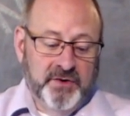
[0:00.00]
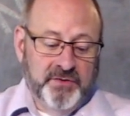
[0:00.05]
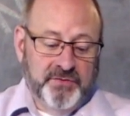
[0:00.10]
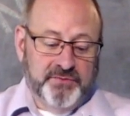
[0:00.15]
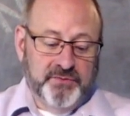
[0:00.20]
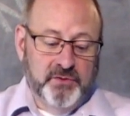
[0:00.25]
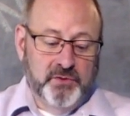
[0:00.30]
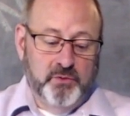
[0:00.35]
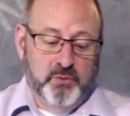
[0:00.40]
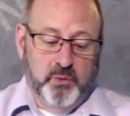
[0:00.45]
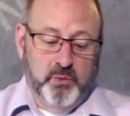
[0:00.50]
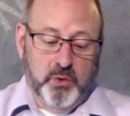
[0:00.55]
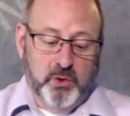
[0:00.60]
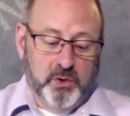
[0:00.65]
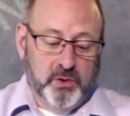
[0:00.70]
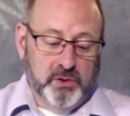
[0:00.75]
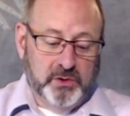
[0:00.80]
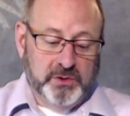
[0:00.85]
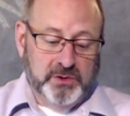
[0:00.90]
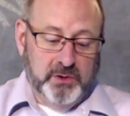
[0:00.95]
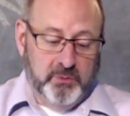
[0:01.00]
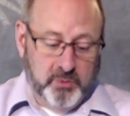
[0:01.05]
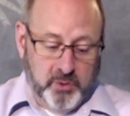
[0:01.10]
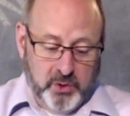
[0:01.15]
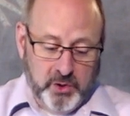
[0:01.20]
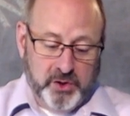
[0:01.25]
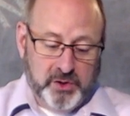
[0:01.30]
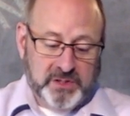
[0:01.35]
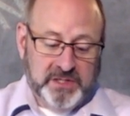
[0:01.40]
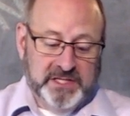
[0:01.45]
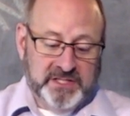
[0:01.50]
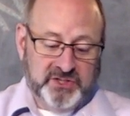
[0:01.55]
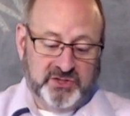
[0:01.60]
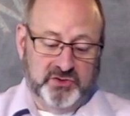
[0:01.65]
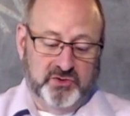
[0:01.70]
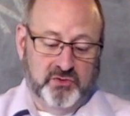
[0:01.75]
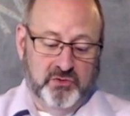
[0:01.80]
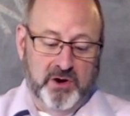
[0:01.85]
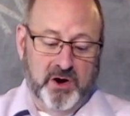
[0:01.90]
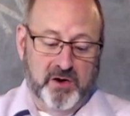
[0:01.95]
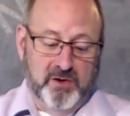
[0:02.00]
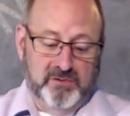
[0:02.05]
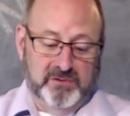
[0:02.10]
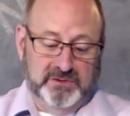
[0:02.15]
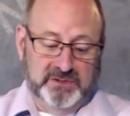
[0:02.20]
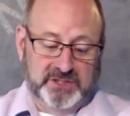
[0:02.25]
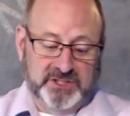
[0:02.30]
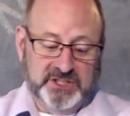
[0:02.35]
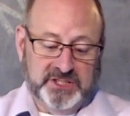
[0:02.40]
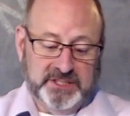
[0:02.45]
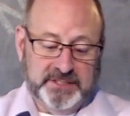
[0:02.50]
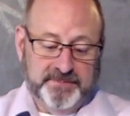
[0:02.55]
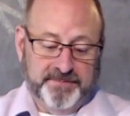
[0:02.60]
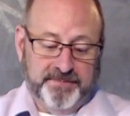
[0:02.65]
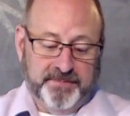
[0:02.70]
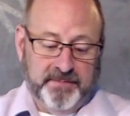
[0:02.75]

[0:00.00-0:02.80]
through word, wordless groans.